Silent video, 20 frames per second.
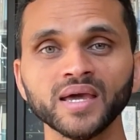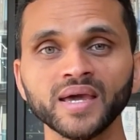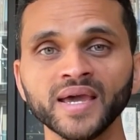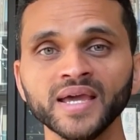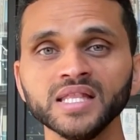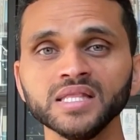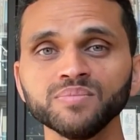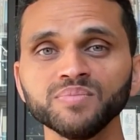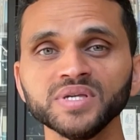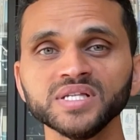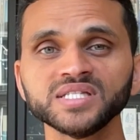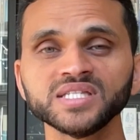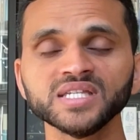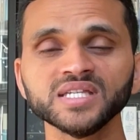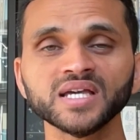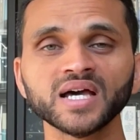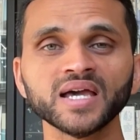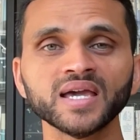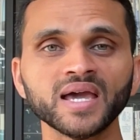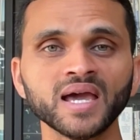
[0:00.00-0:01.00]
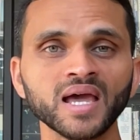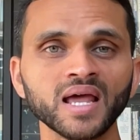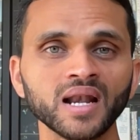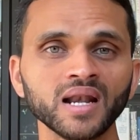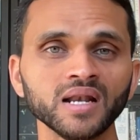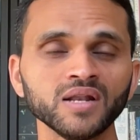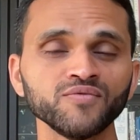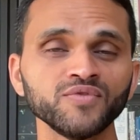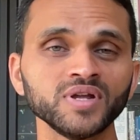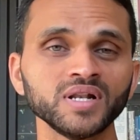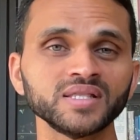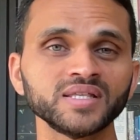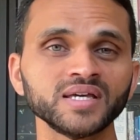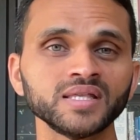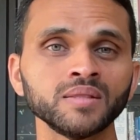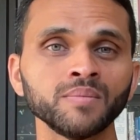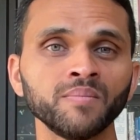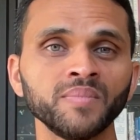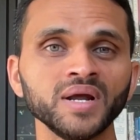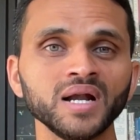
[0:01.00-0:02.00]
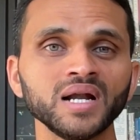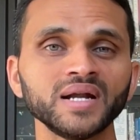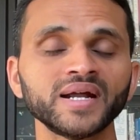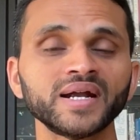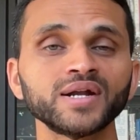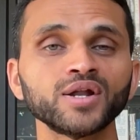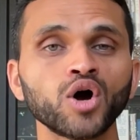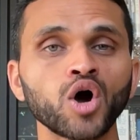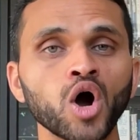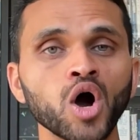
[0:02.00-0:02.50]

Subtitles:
NPCIL will then build and